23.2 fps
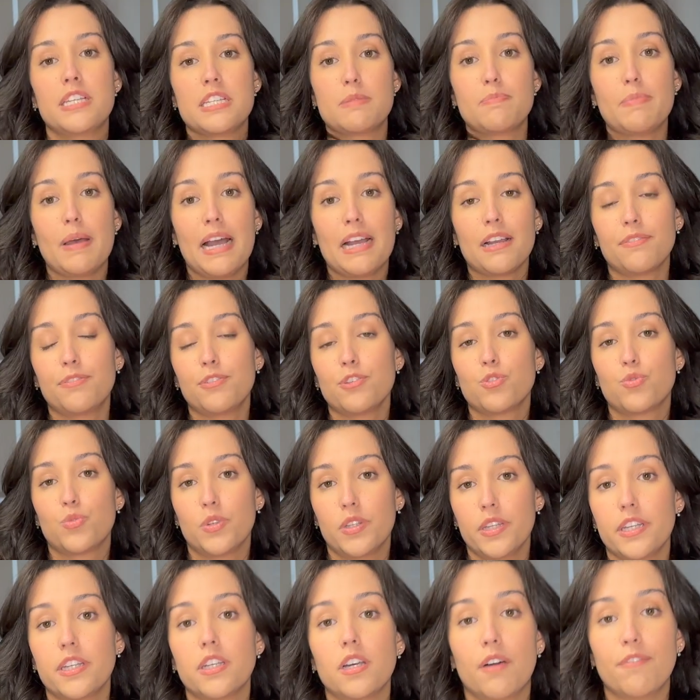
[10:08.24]
bag feels really
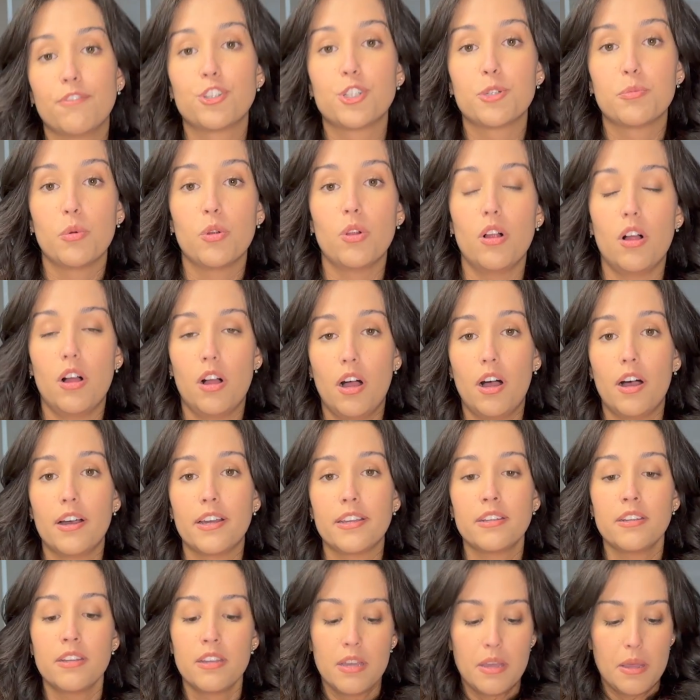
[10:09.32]
comfortable
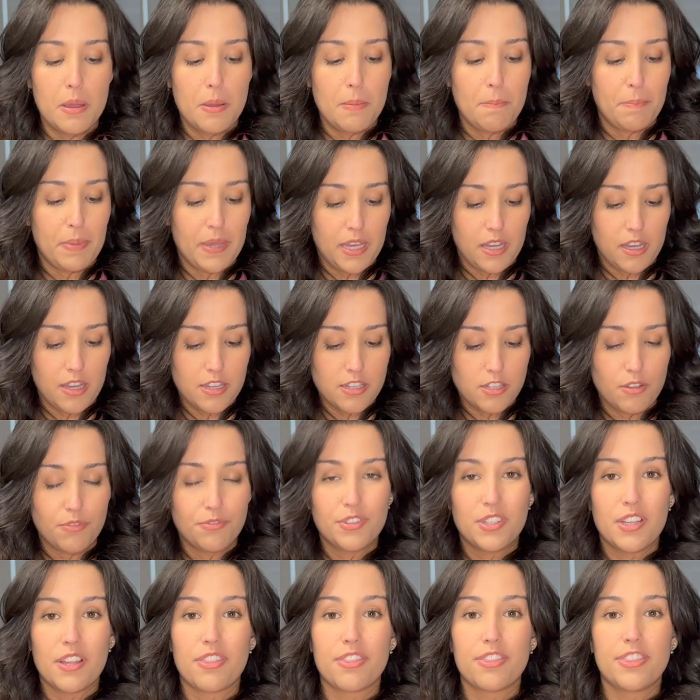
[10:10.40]
on because of
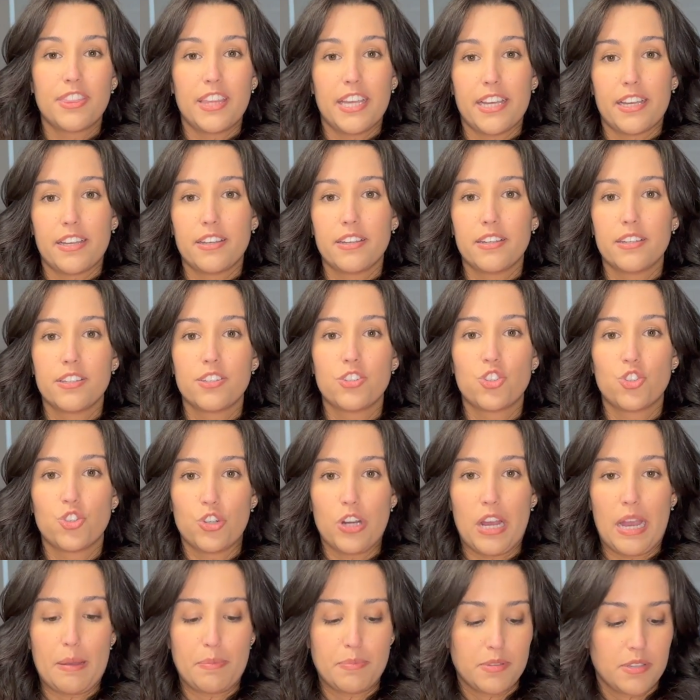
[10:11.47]
the thick
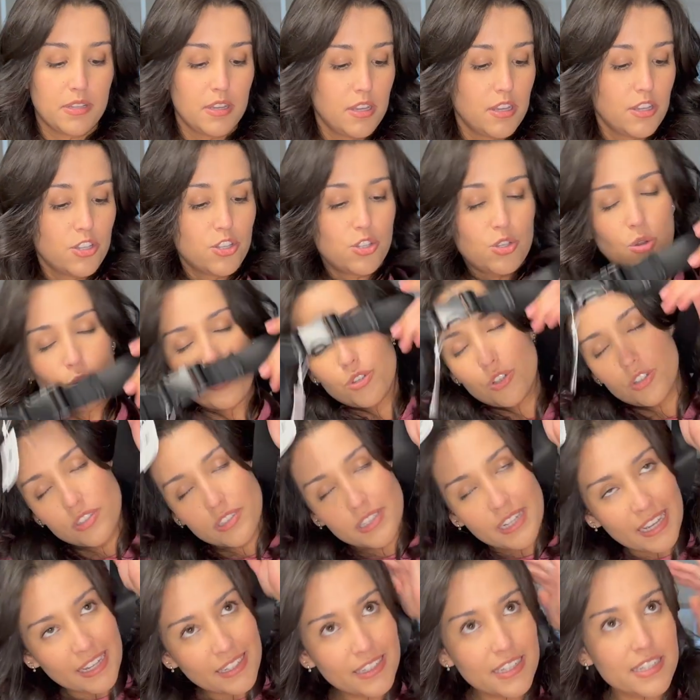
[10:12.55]
straps. So they're
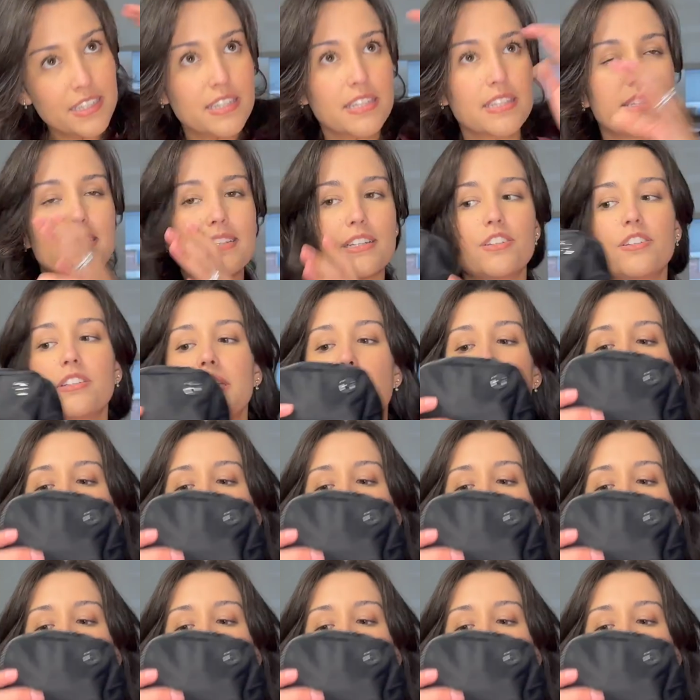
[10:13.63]
not necessarily